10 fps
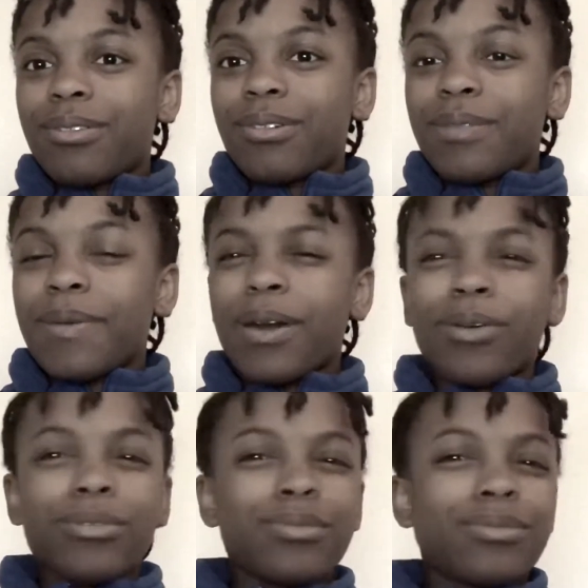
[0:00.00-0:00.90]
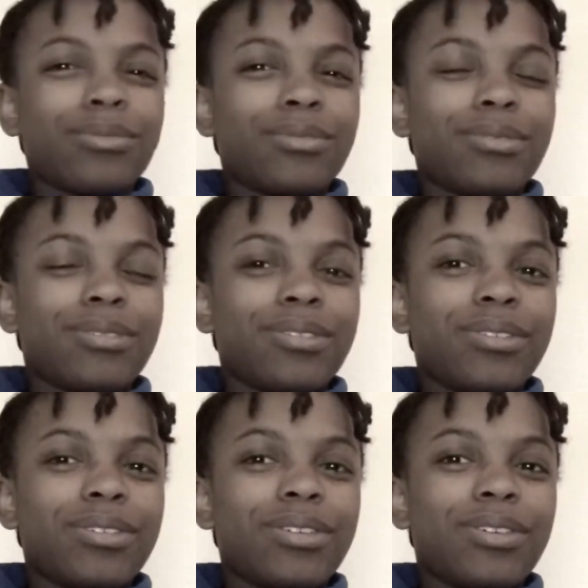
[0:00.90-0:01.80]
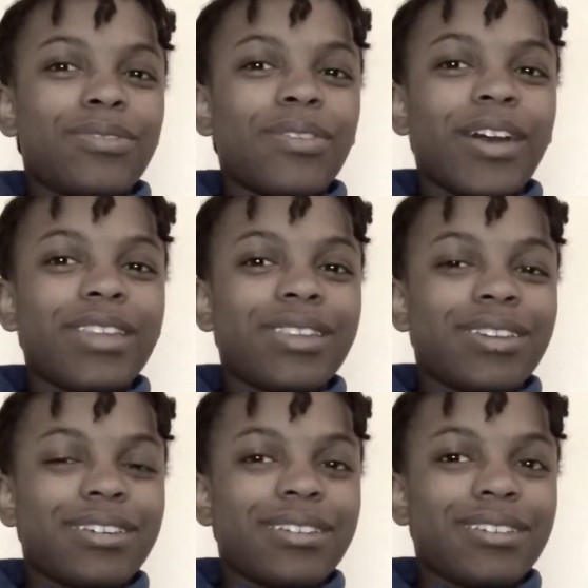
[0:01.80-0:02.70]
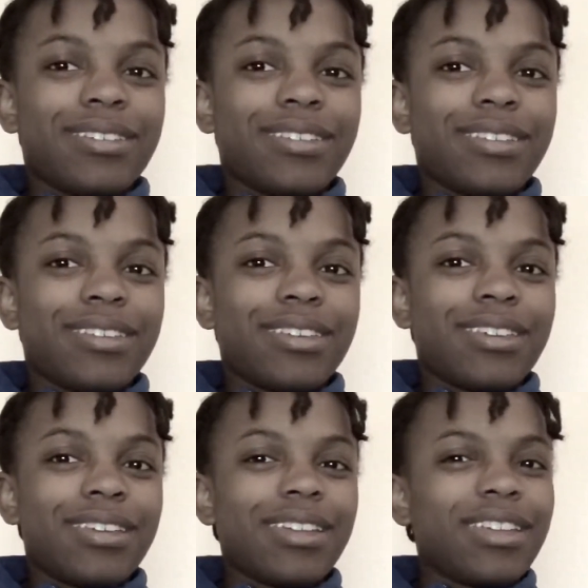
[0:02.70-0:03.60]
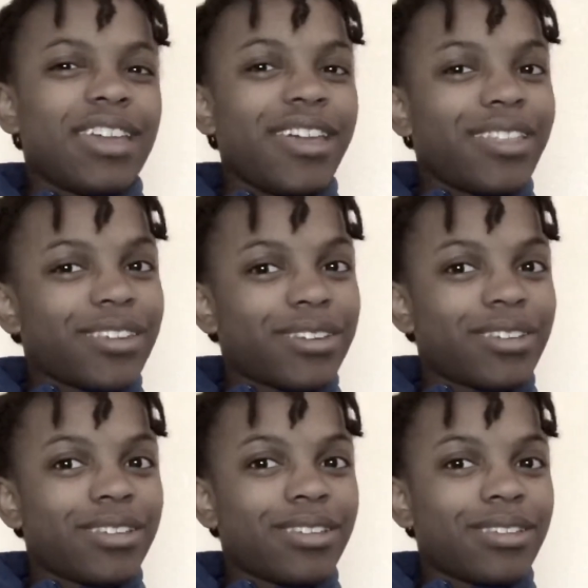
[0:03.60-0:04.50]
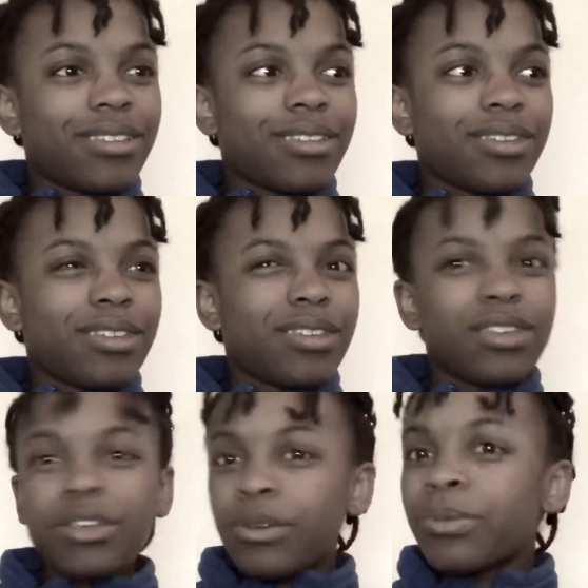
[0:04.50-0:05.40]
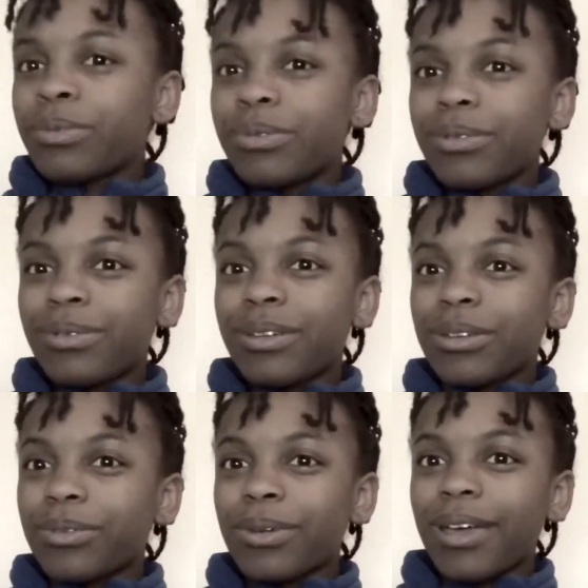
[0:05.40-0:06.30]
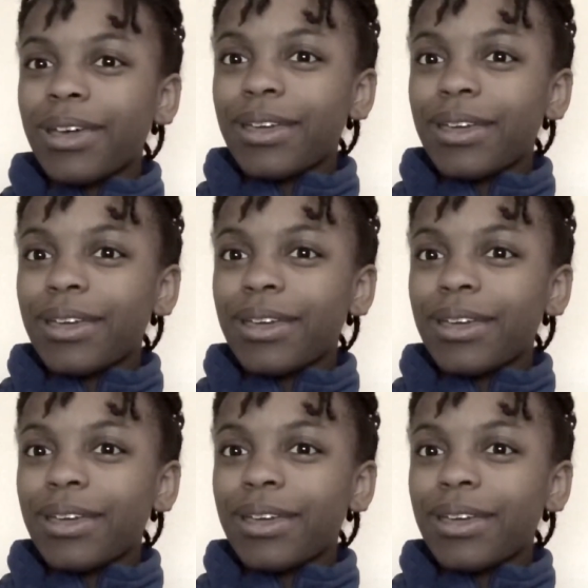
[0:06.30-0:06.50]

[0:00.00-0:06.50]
about finding and killing you in a way.